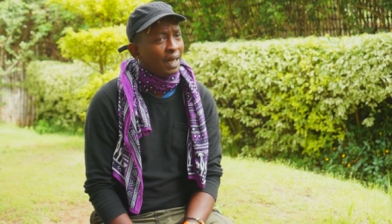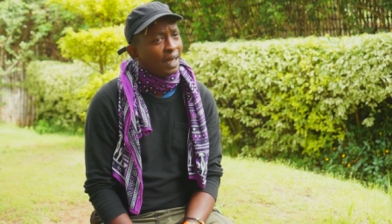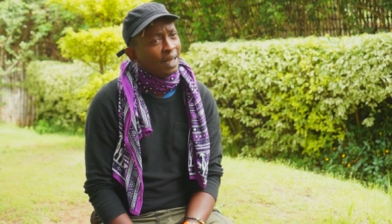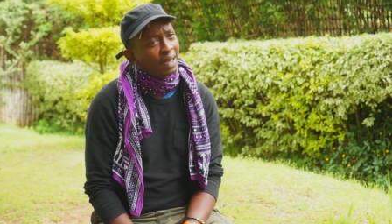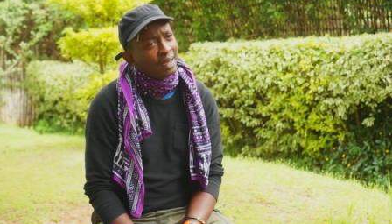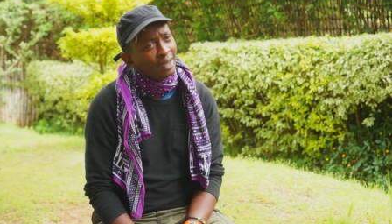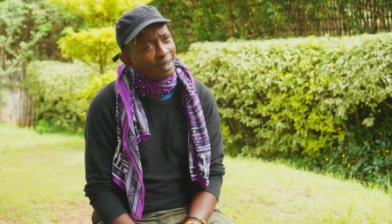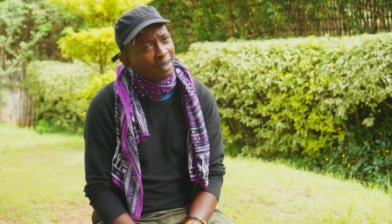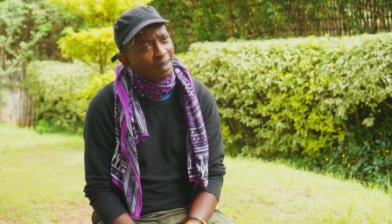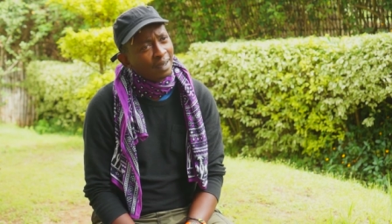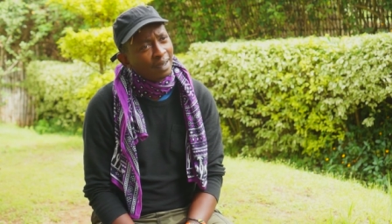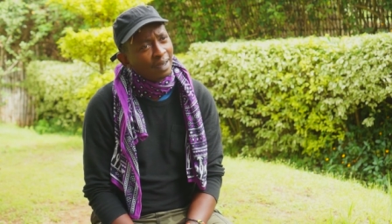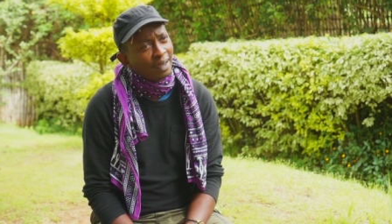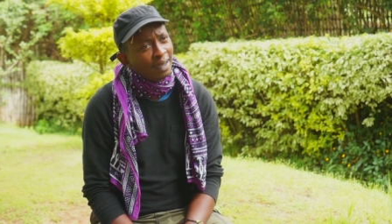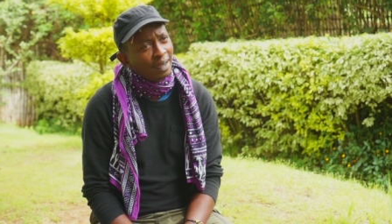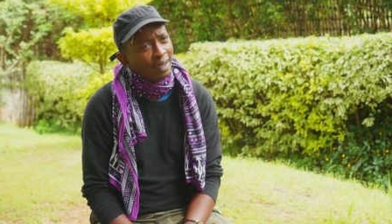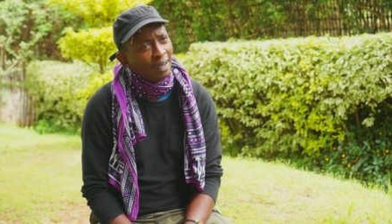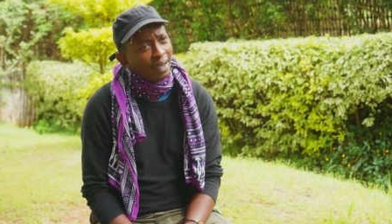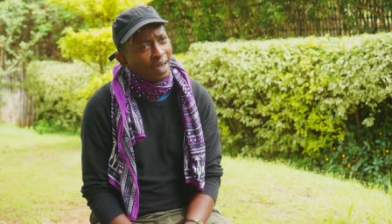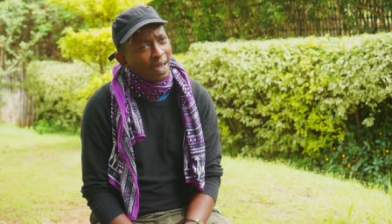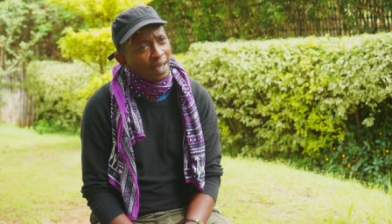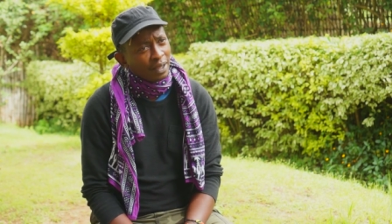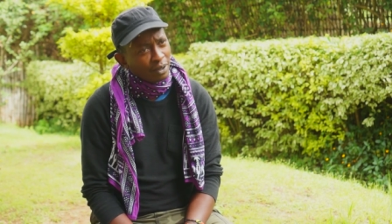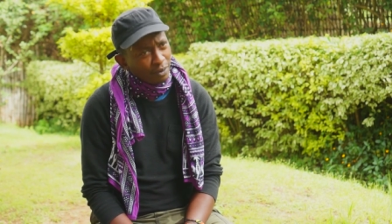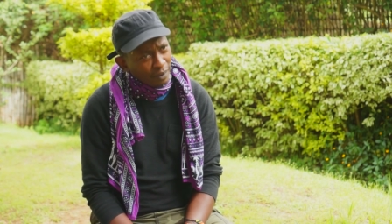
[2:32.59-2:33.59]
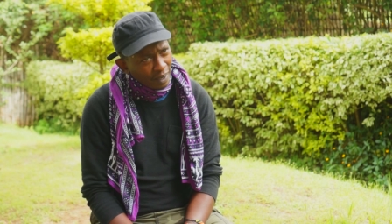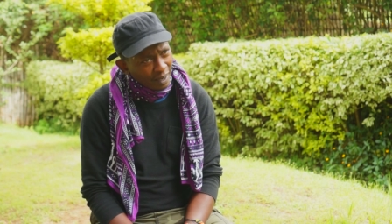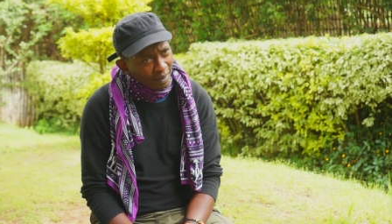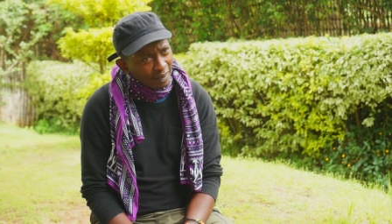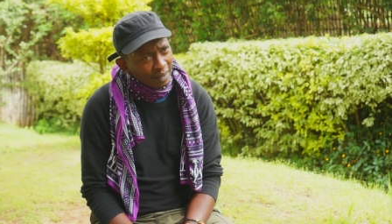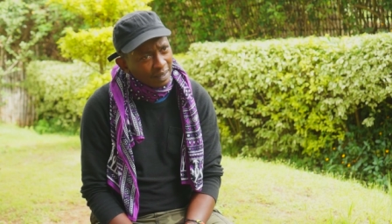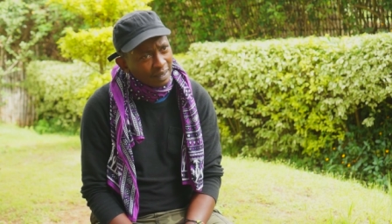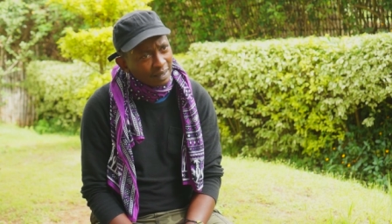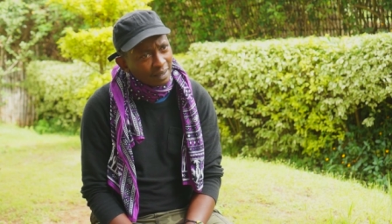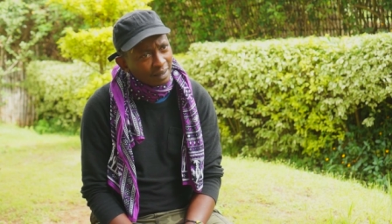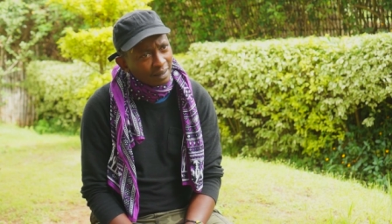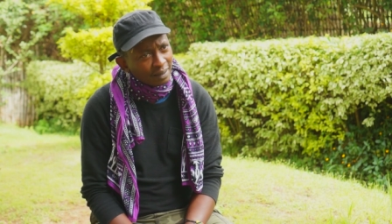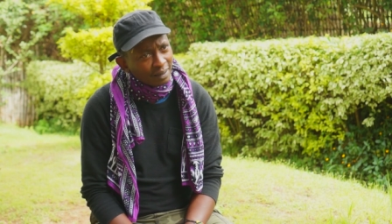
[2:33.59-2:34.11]
uh, are you
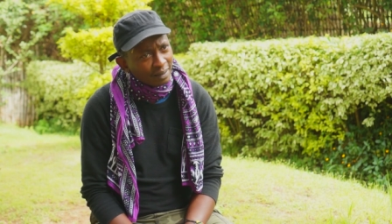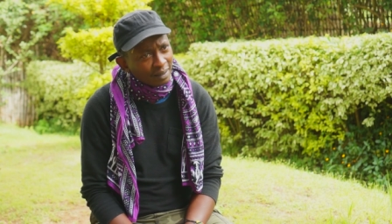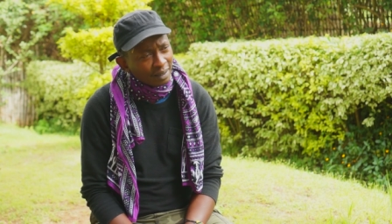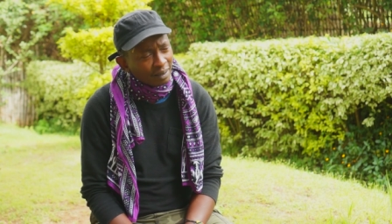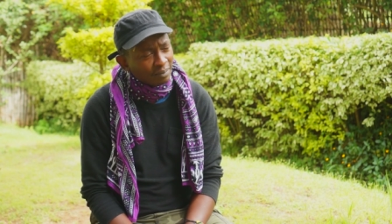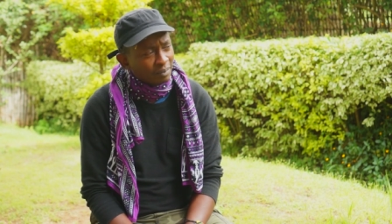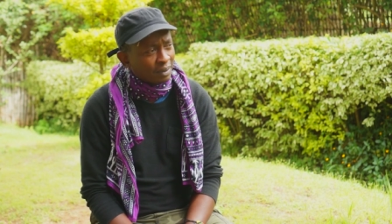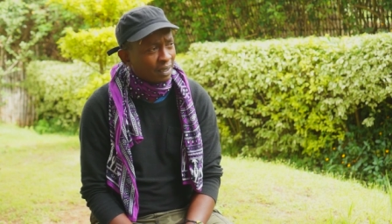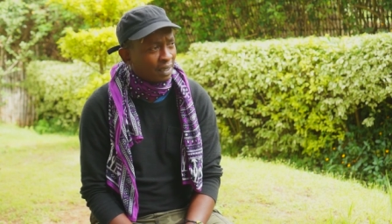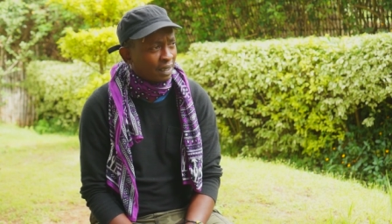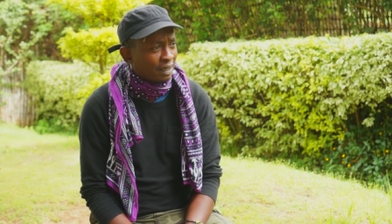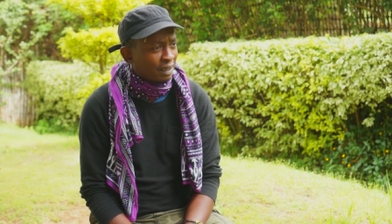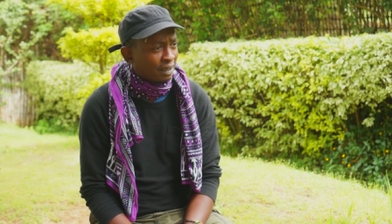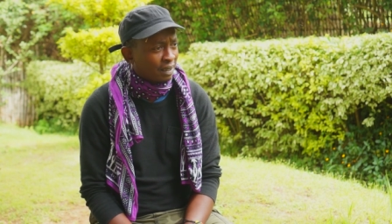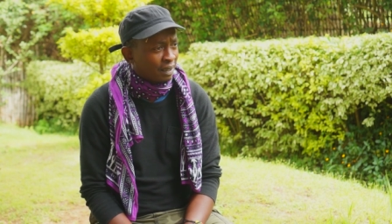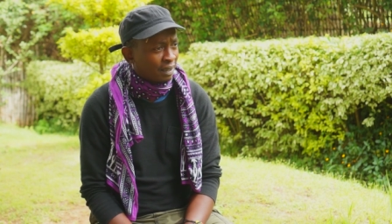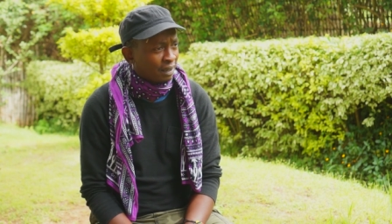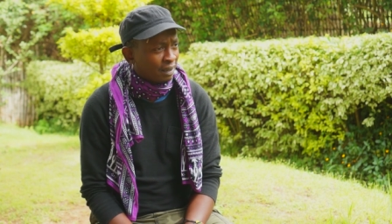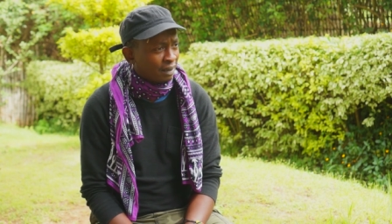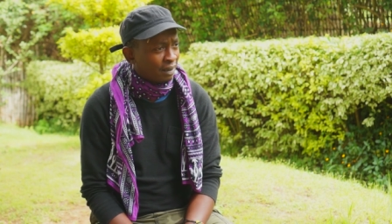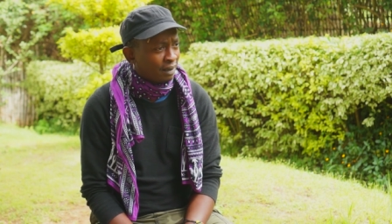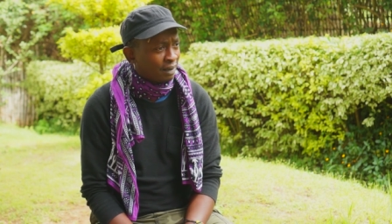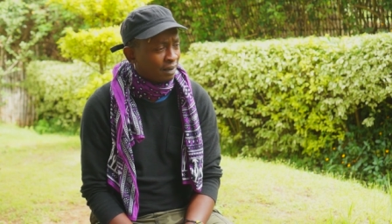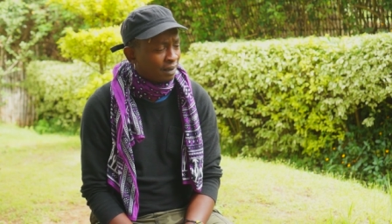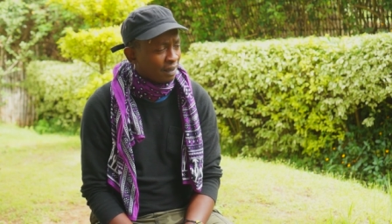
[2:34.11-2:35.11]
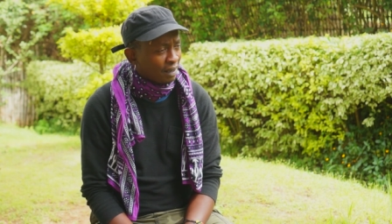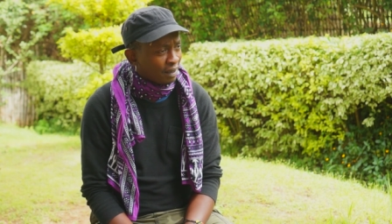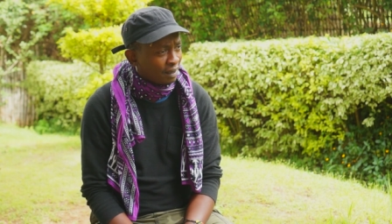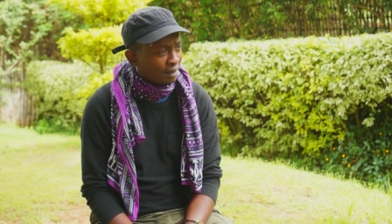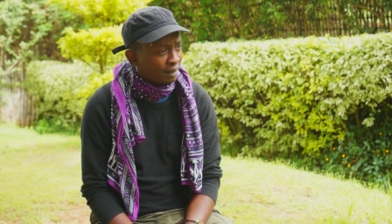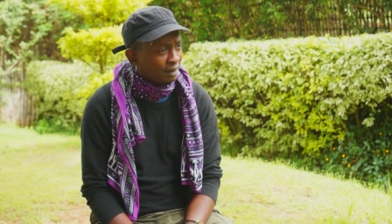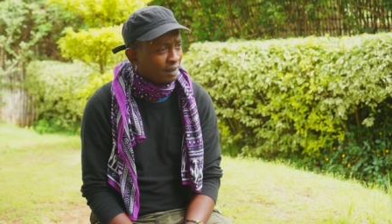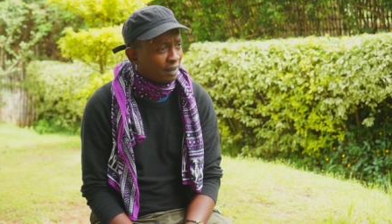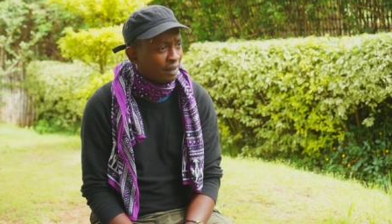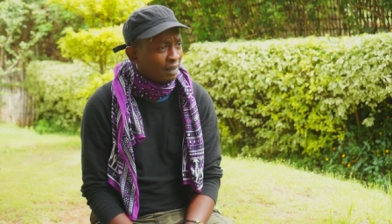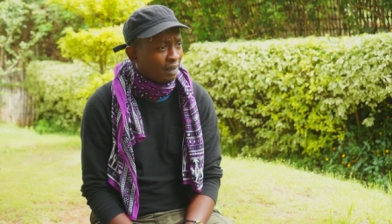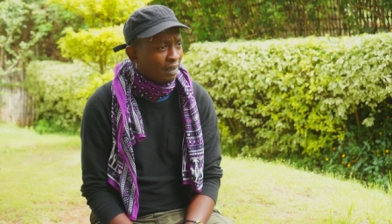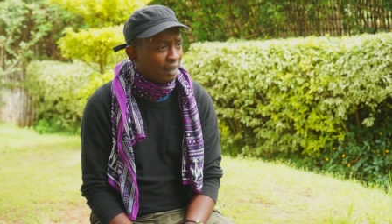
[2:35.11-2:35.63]
Eric? I'm like, uh, yeah.